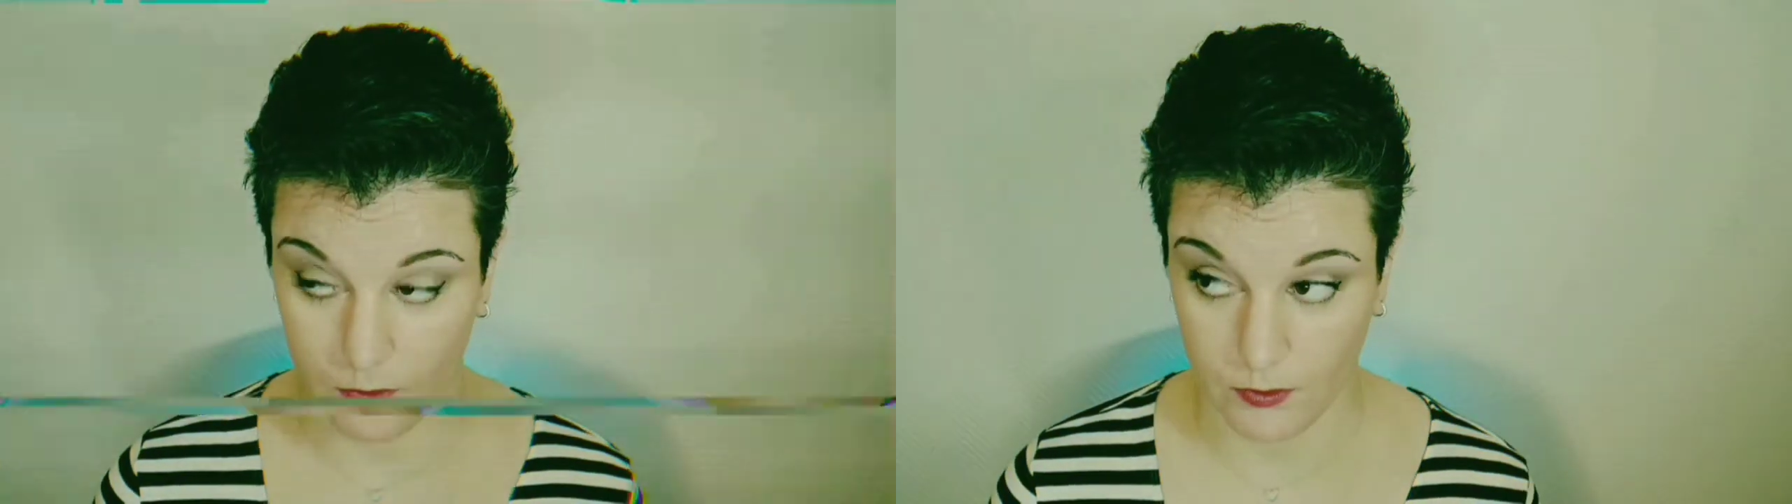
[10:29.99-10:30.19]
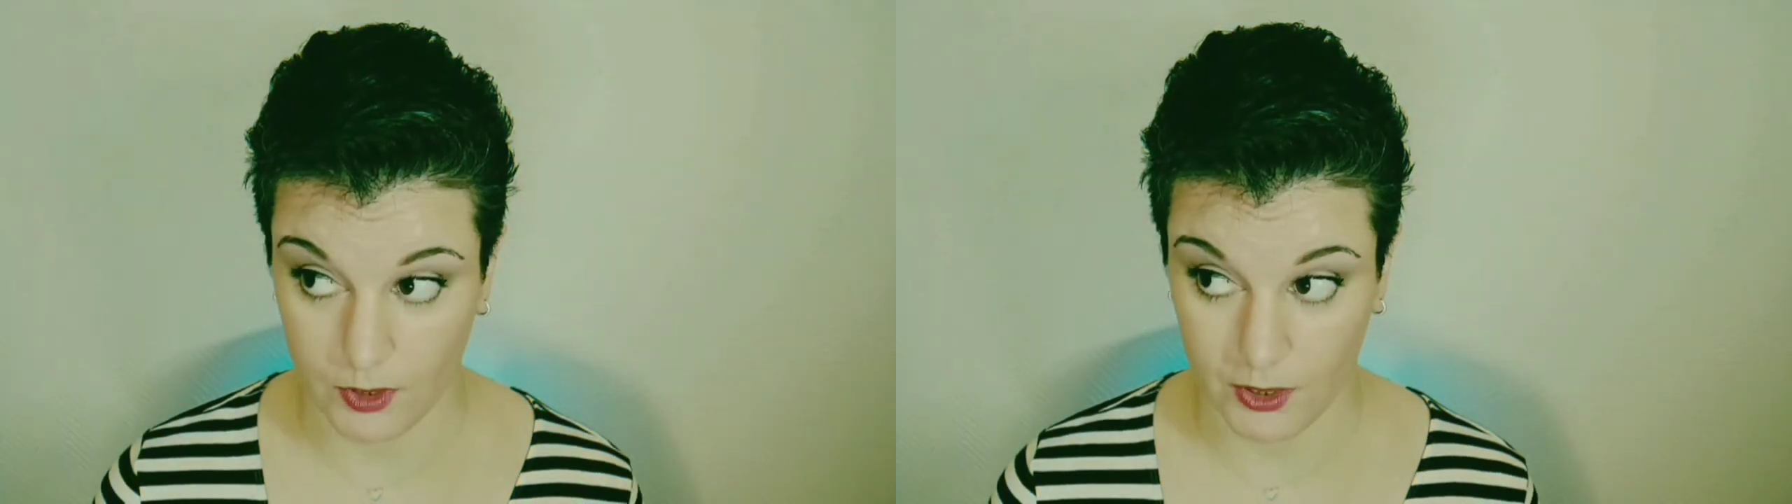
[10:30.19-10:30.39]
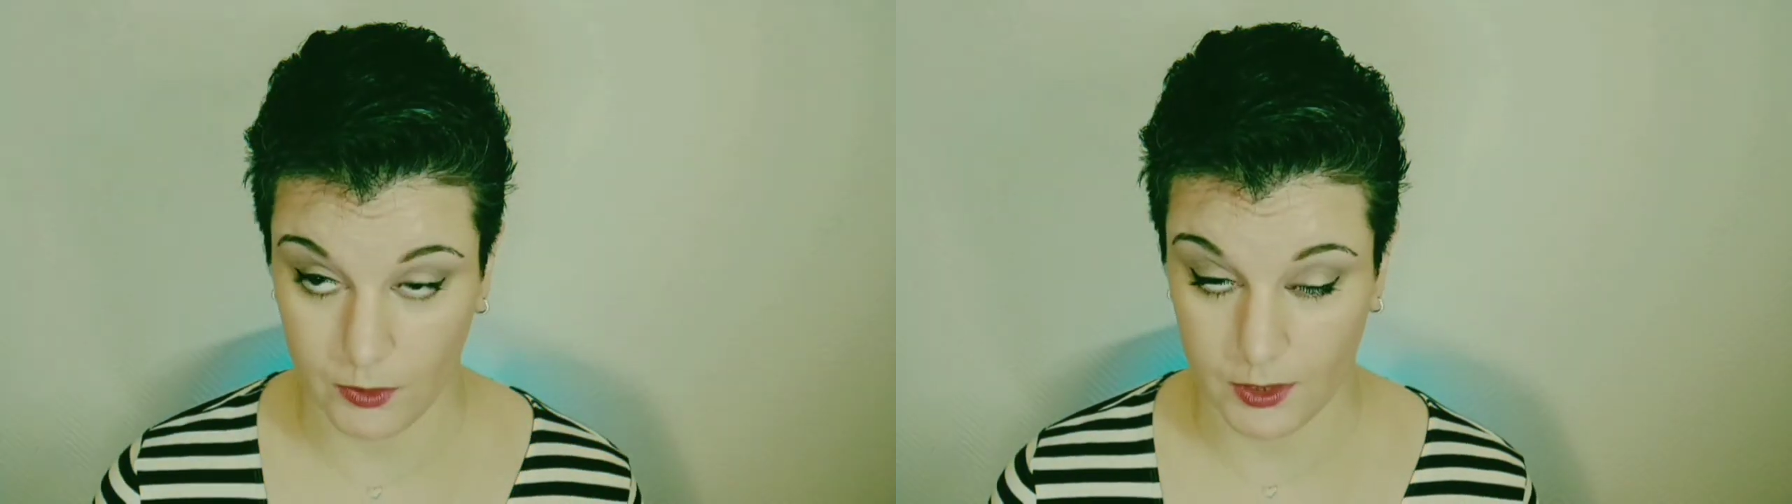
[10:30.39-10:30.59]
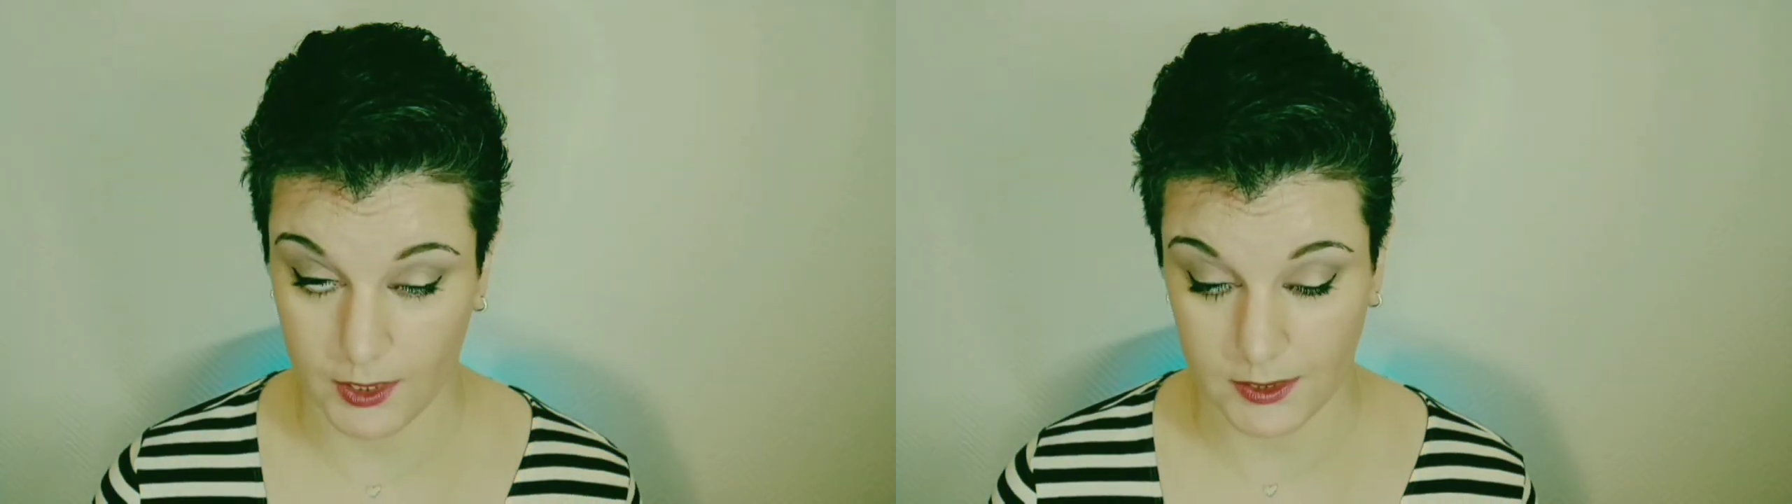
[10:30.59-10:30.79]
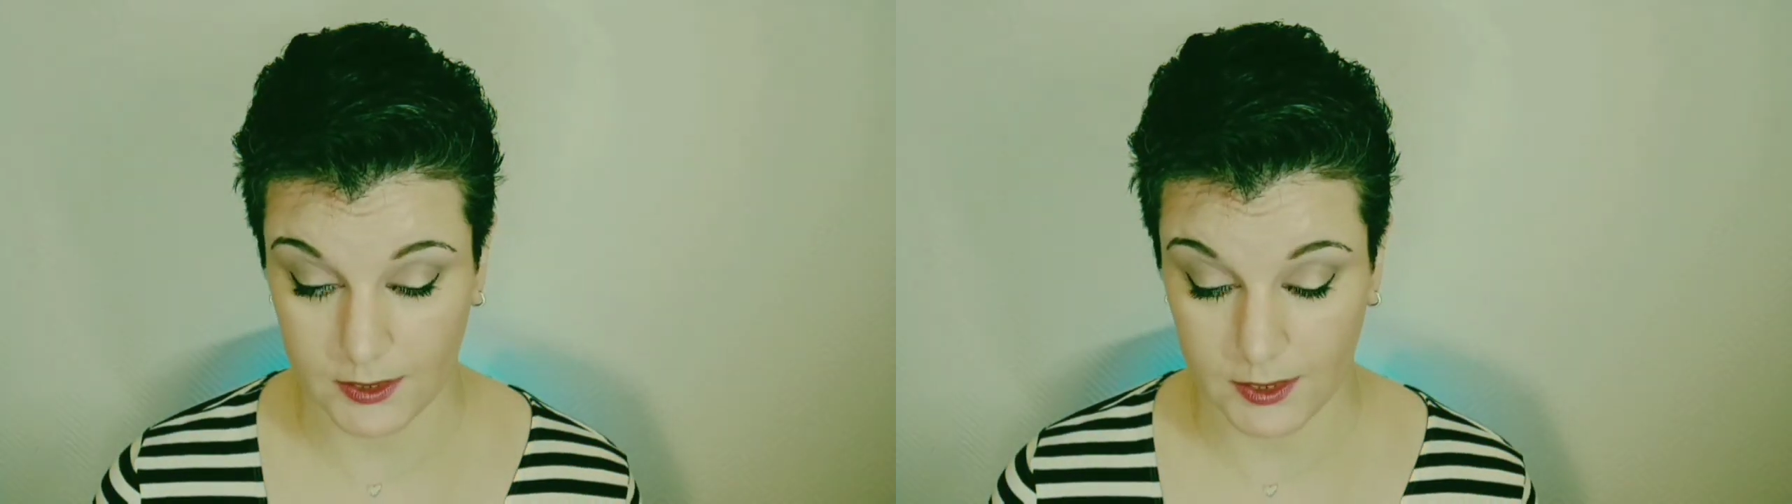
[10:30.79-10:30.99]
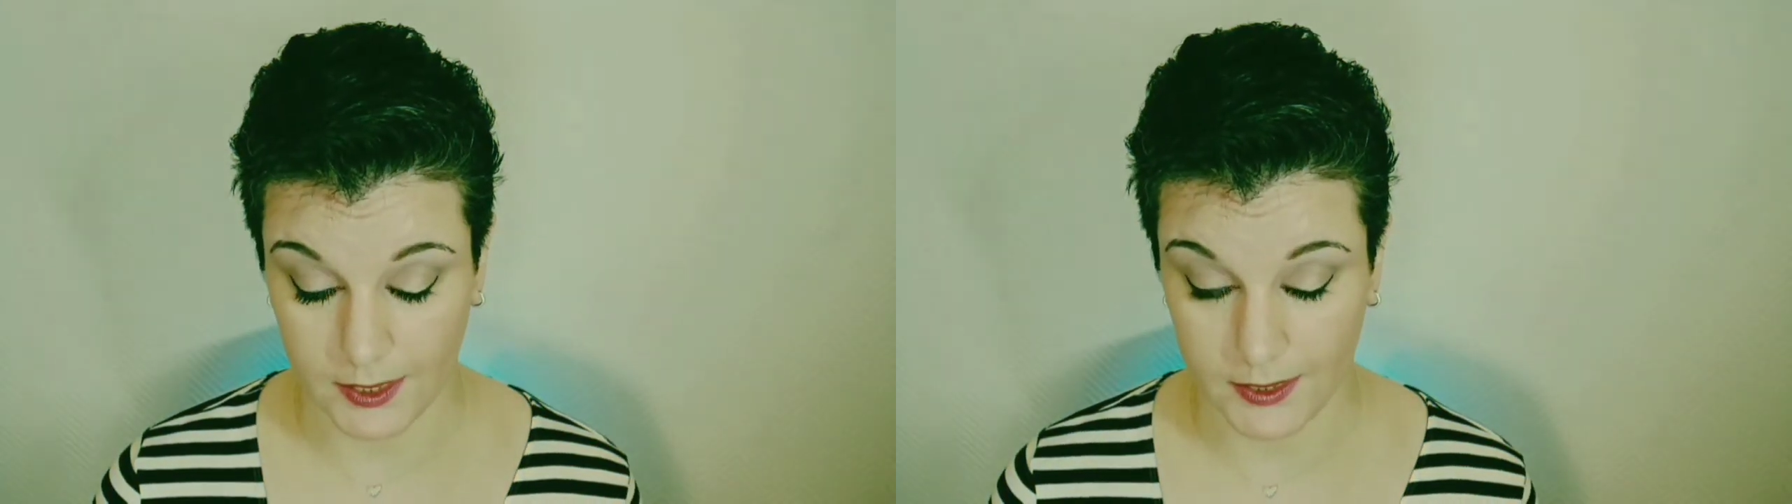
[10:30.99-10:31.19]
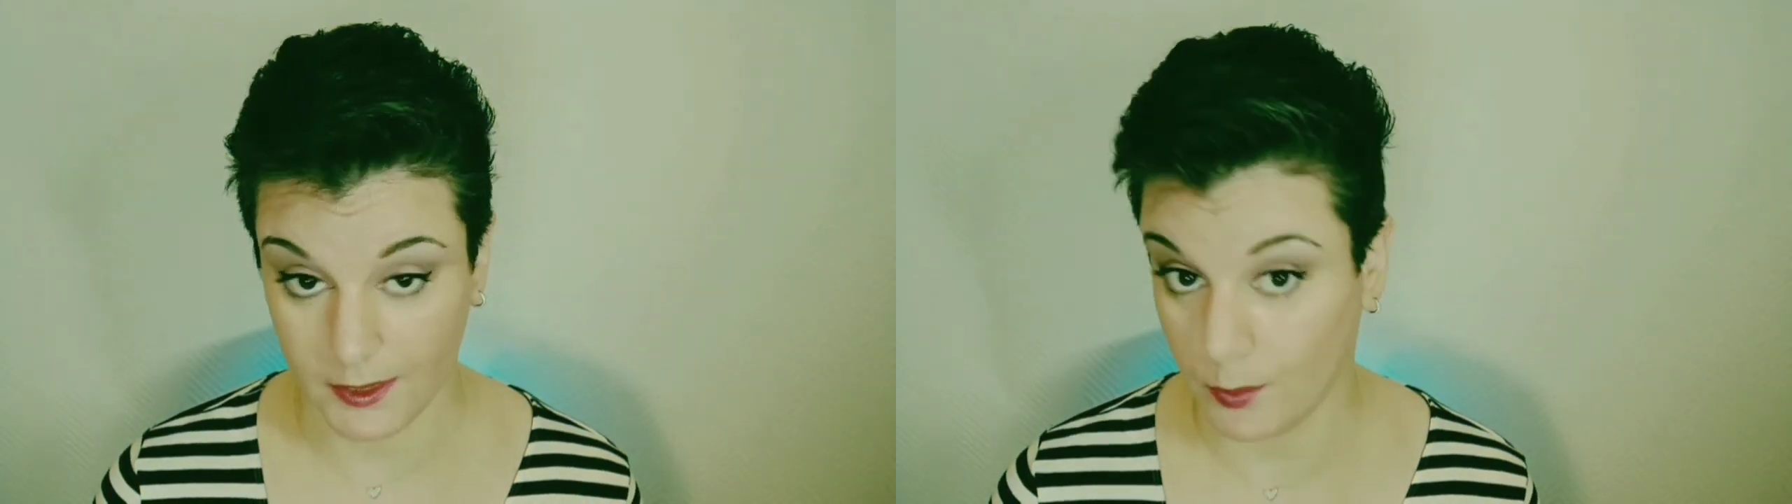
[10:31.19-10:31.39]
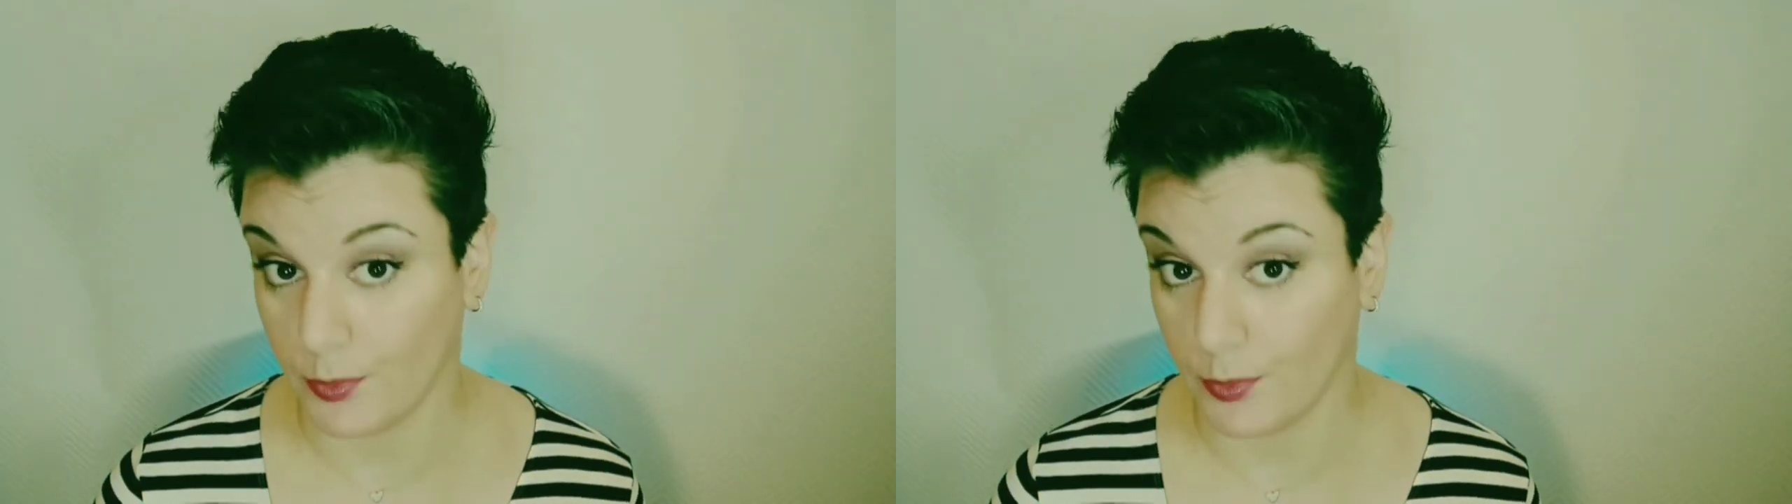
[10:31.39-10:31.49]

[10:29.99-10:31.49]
No, that's not a tip,